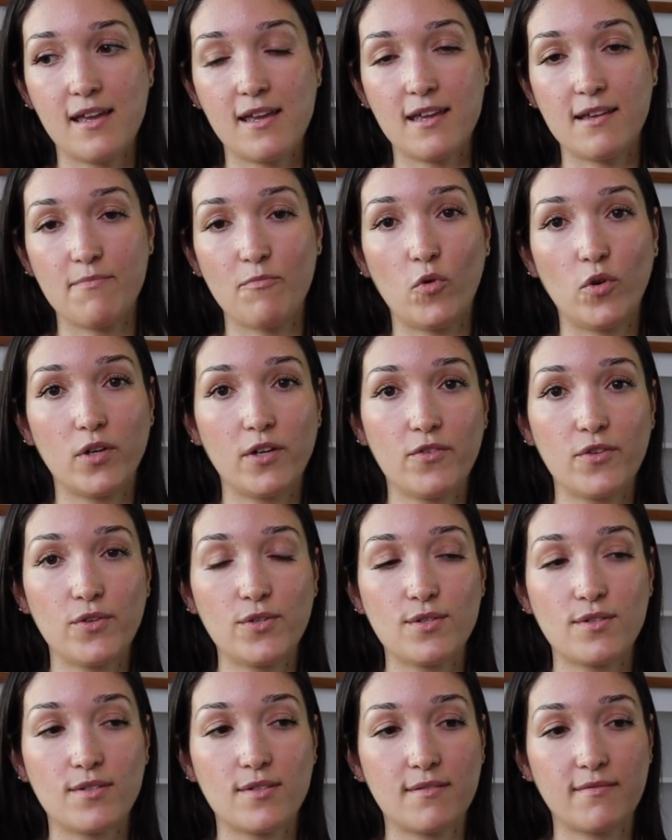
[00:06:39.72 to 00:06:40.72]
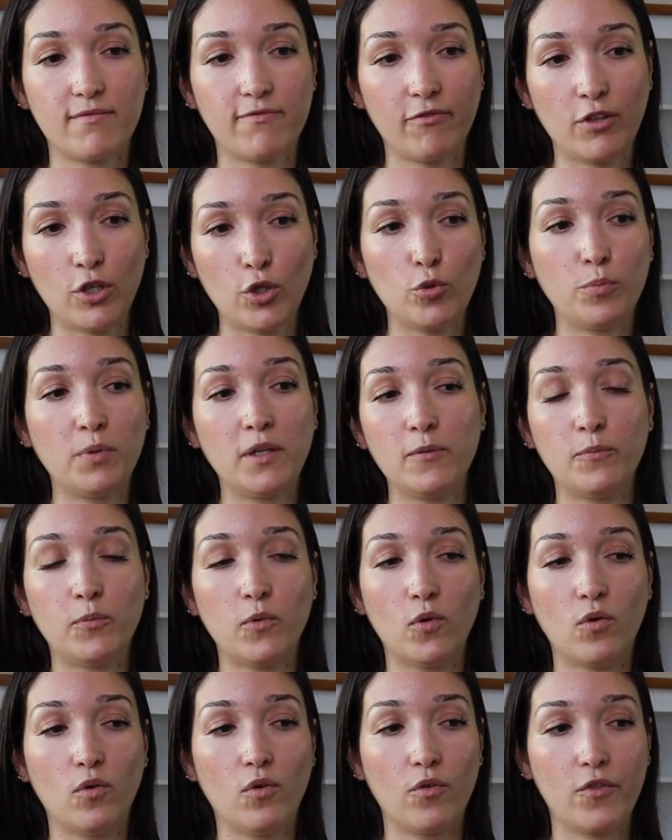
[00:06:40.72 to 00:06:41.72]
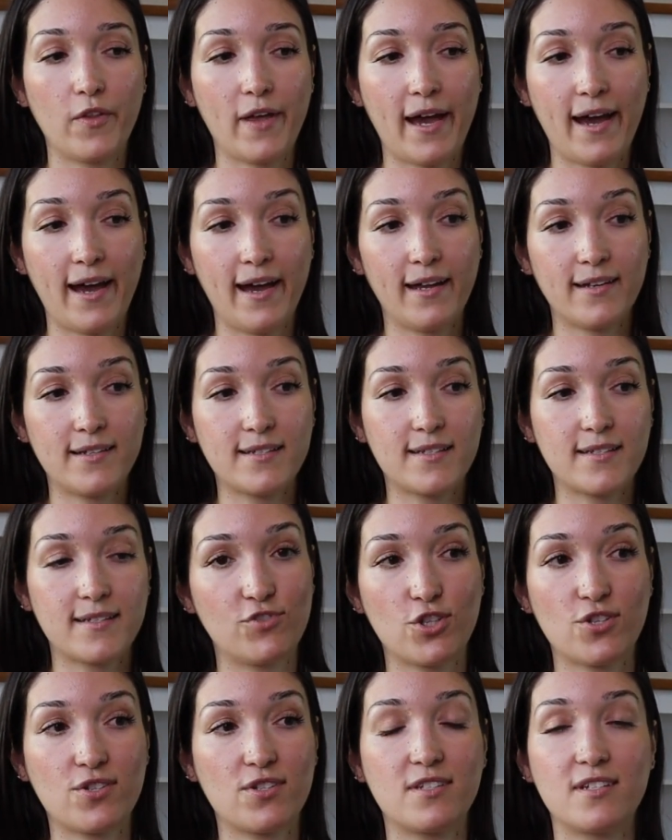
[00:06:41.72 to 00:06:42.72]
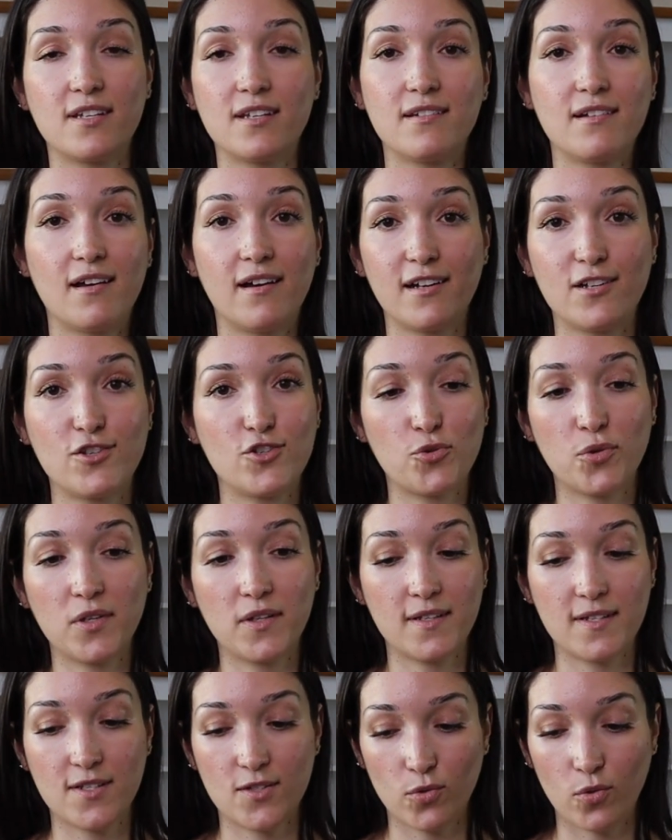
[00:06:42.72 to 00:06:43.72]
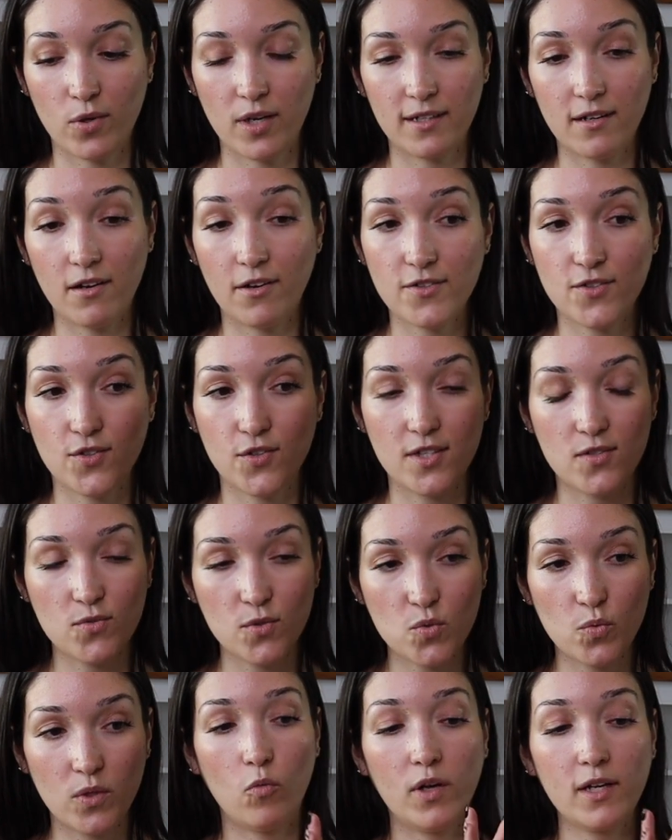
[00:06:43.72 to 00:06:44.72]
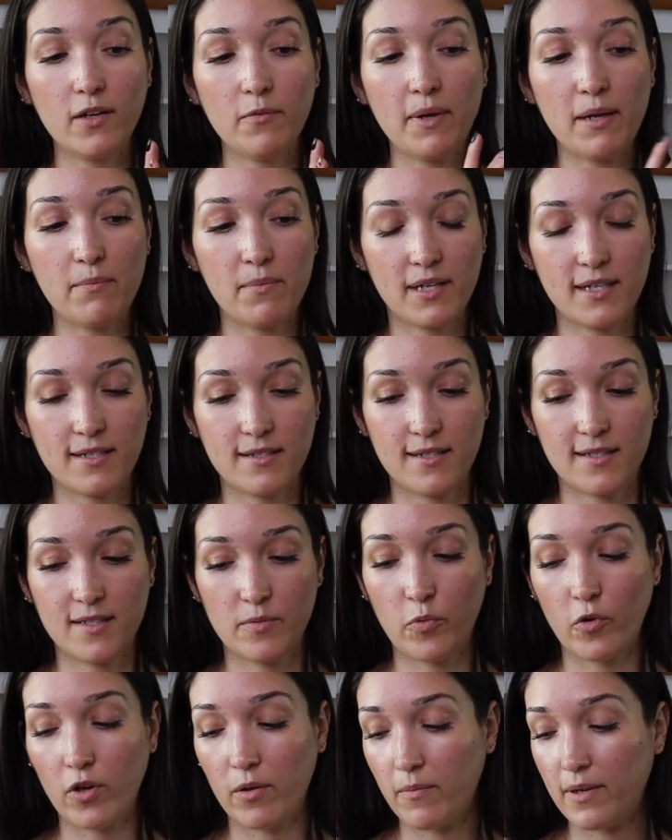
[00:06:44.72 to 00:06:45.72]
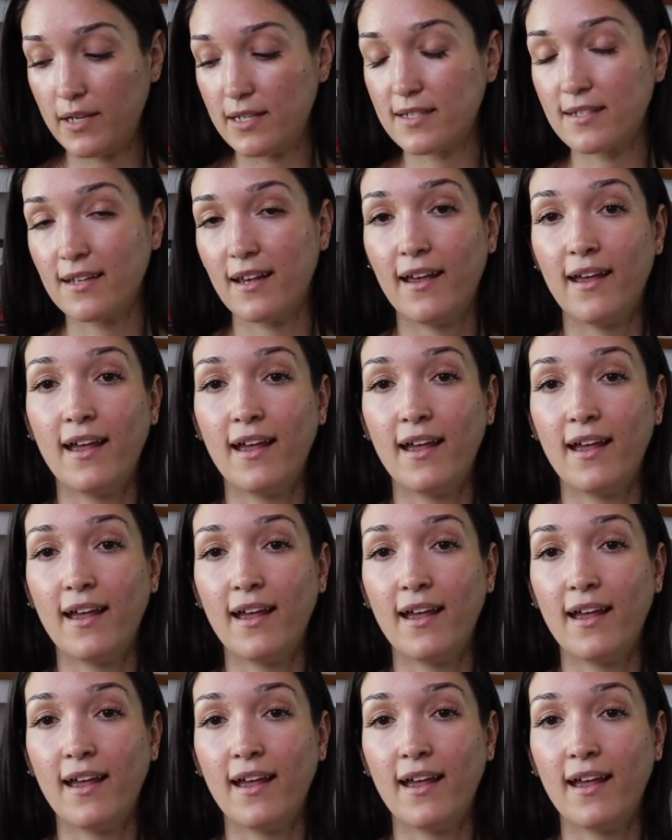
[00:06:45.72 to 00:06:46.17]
am one of those few people that just did not enjoy this story at all. So this was one of my biggest disappointments.